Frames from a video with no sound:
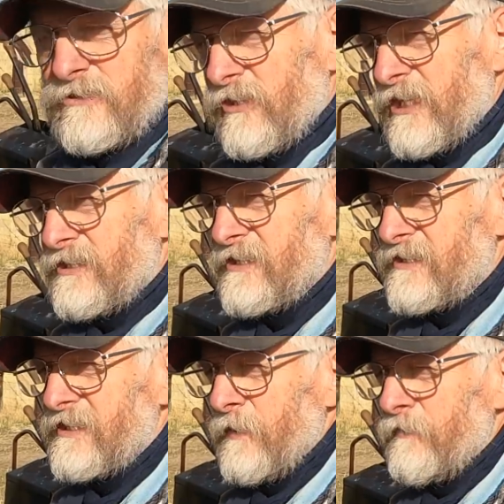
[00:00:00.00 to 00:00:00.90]
So this
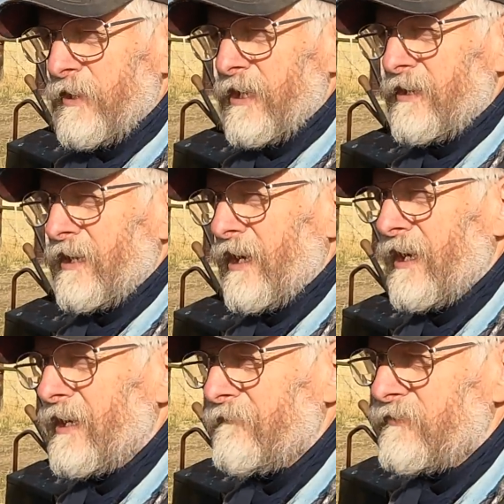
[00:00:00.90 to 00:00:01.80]
is something that
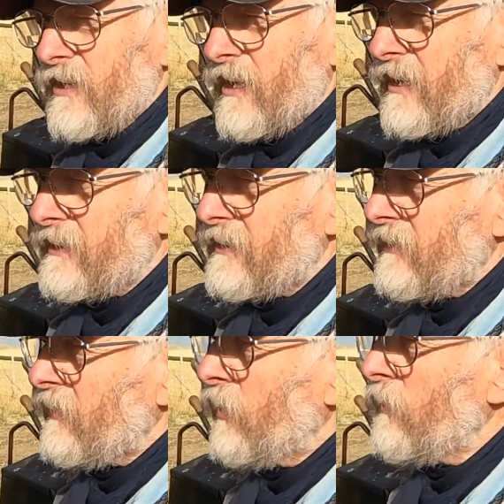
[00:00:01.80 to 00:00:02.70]
I have done
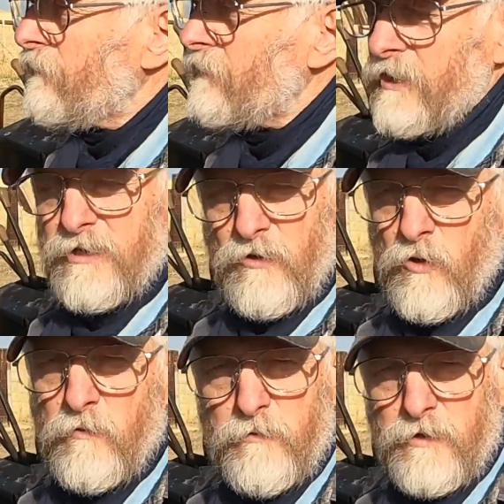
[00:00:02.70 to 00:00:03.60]
over and
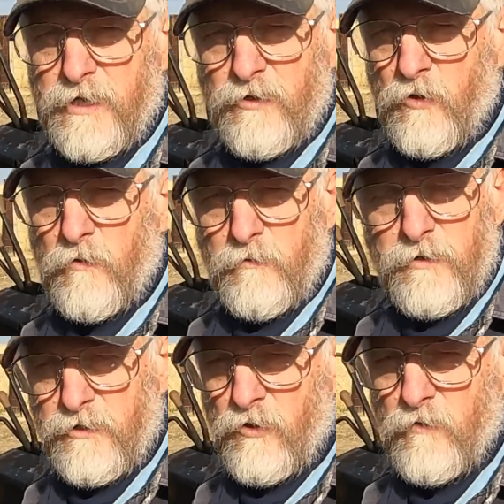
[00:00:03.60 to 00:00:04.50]
over and
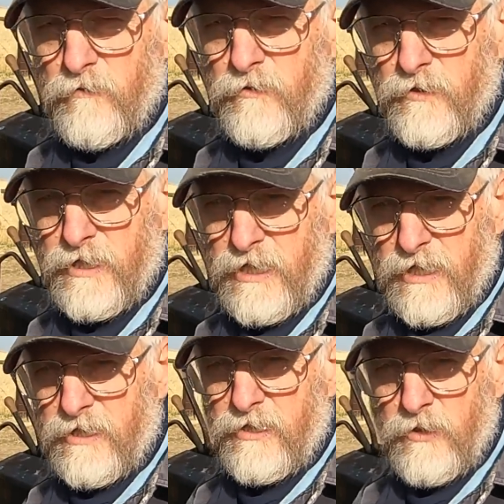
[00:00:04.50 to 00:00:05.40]
over and over
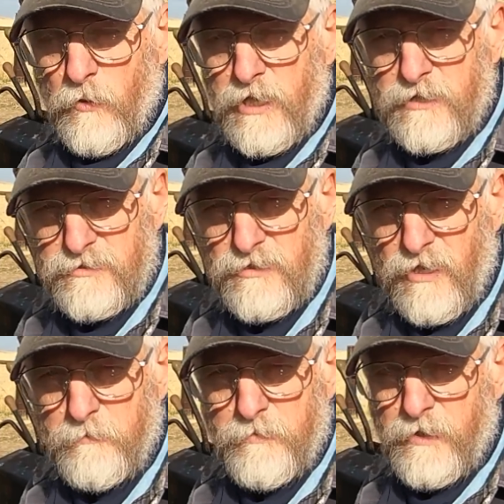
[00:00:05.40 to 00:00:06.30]
in the wagon shop.